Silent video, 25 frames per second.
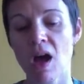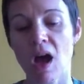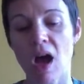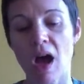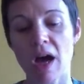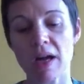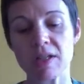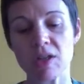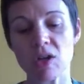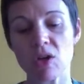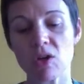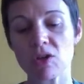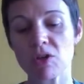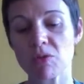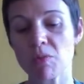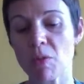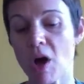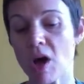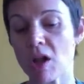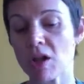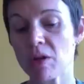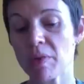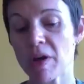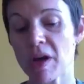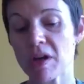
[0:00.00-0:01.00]
"I told him
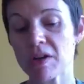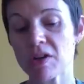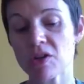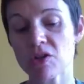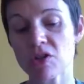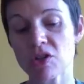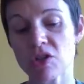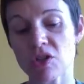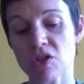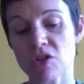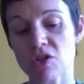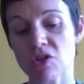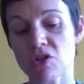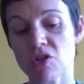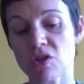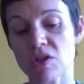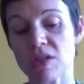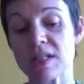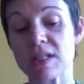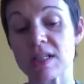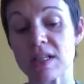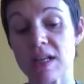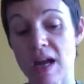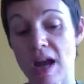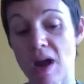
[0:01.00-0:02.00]
all about your
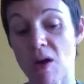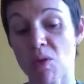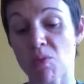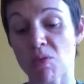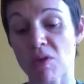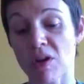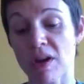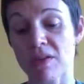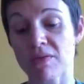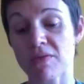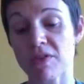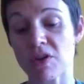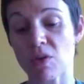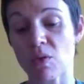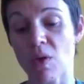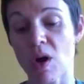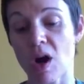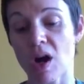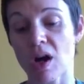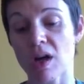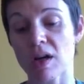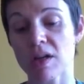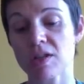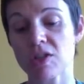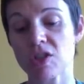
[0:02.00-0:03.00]
surgeries and how brave you
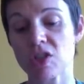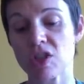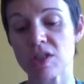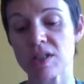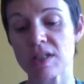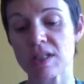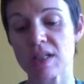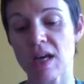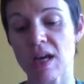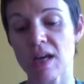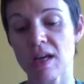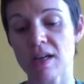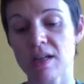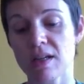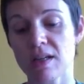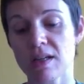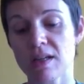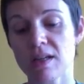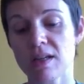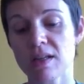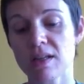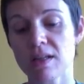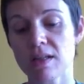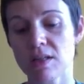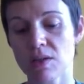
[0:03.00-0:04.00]
are," she said.
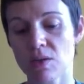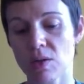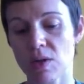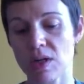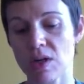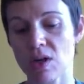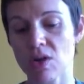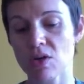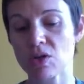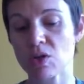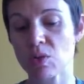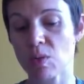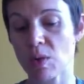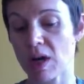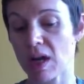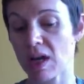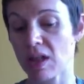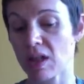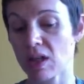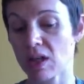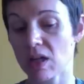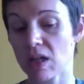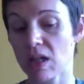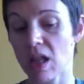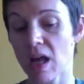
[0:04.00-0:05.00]
"So he knows what I
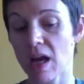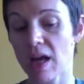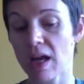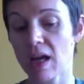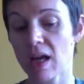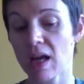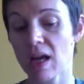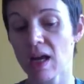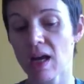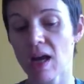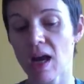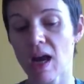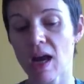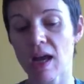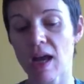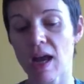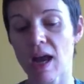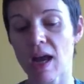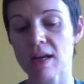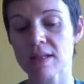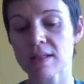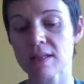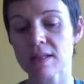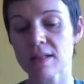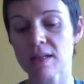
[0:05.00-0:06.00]
look like?" I
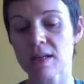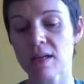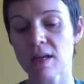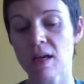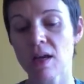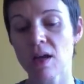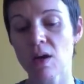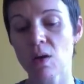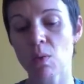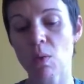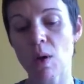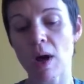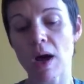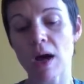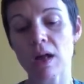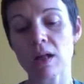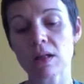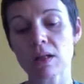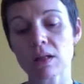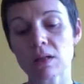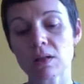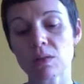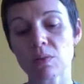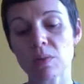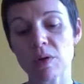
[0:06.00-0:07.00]
asked.
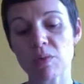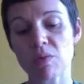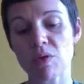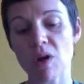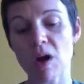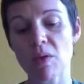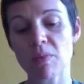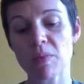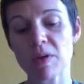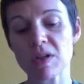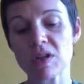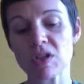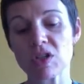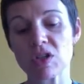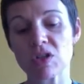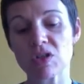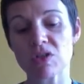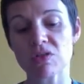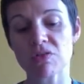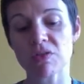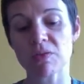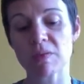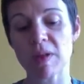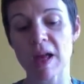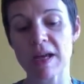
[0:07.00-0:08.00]
"Well, we brought pictures
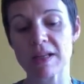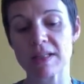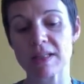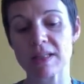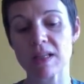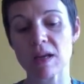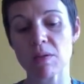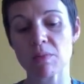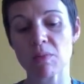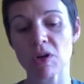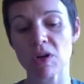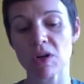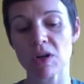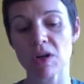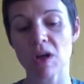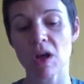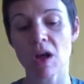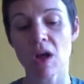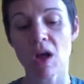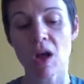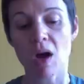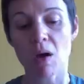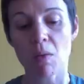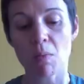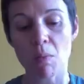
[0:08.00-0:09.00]
from last summer in
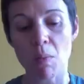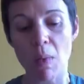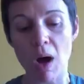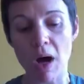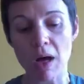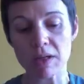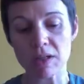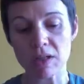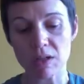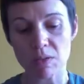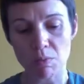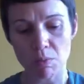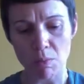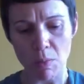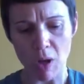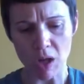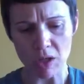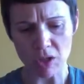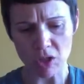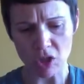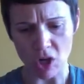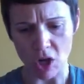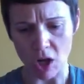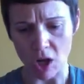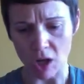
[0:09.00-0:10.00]

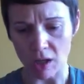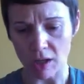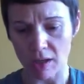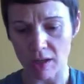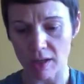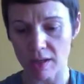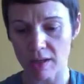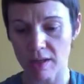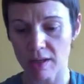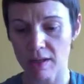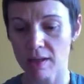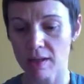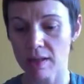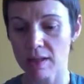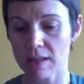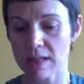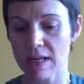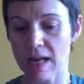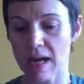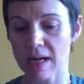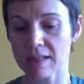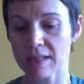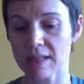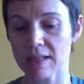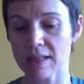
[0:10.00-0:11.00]
Montauk,"
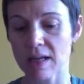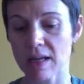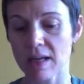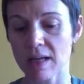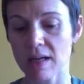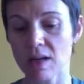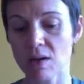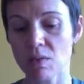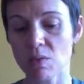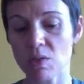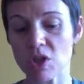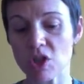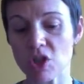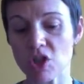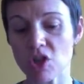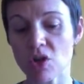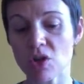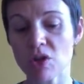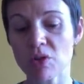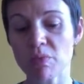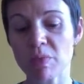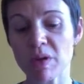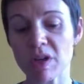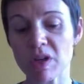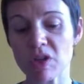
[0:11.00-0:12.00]
Dad said. "We
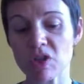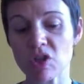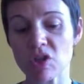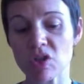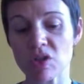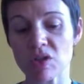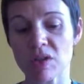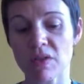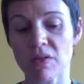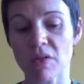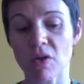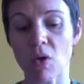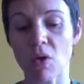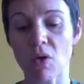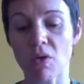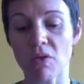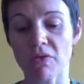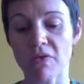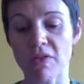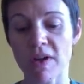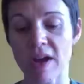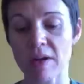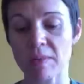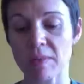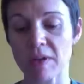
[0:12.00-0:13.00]
showed him pictures of the whole
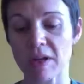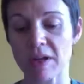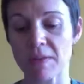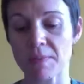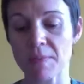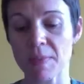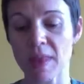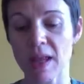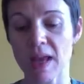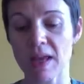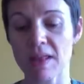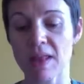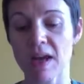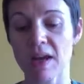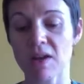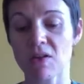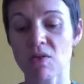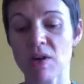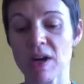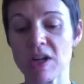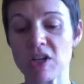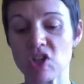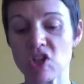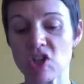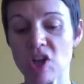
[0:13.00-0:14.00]
family, and that
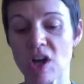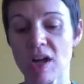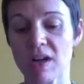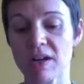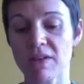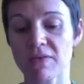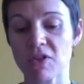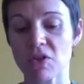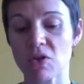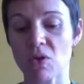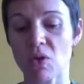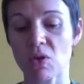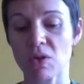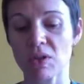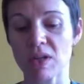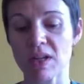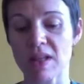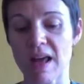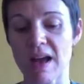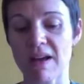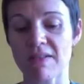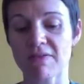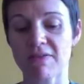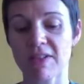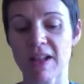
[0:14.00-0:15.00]
great shot of you holding
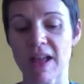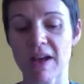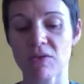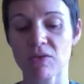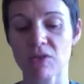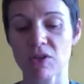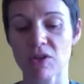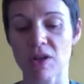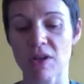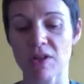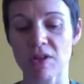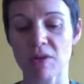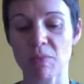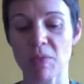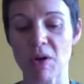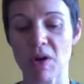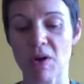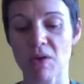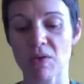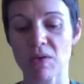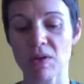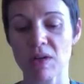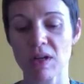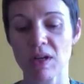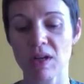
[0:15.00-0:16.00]
that flounder on the
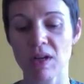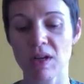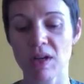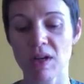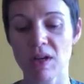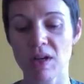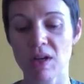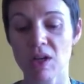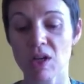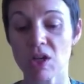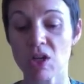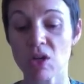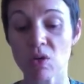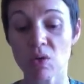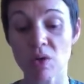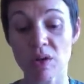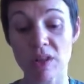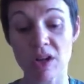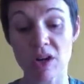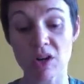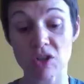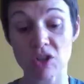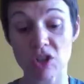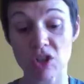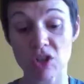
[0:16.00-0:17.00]
boat. You were
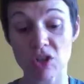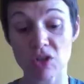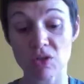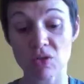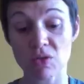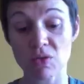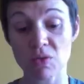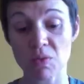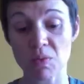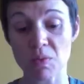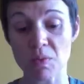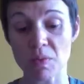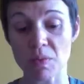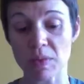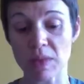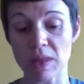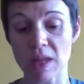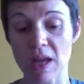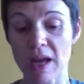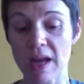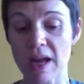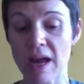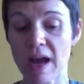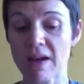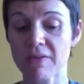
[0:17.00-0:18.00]
there too?"
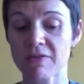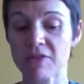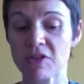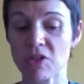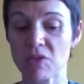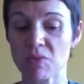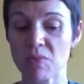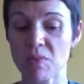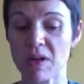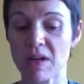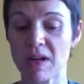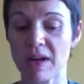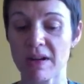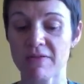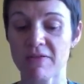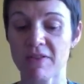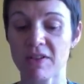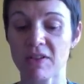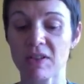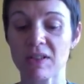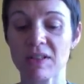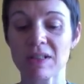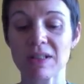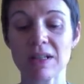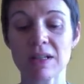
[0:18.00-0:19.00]
I have to admit I
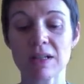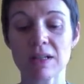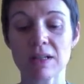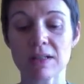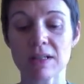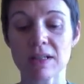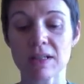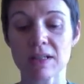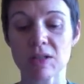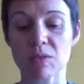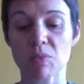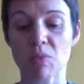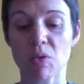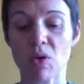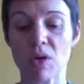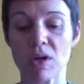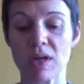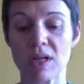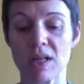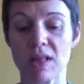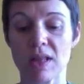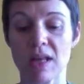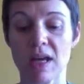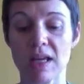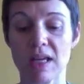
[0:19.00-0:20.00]
felt a little
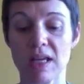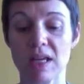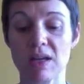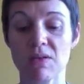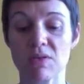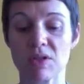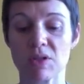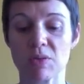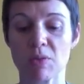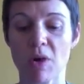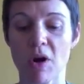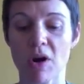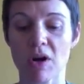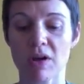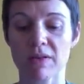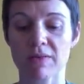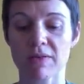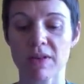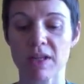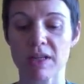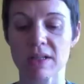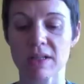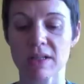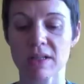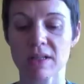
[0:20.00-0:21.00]
disappointed that he was part of
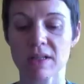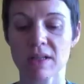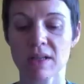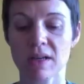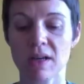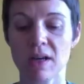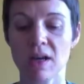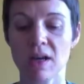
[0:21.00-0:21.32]
this.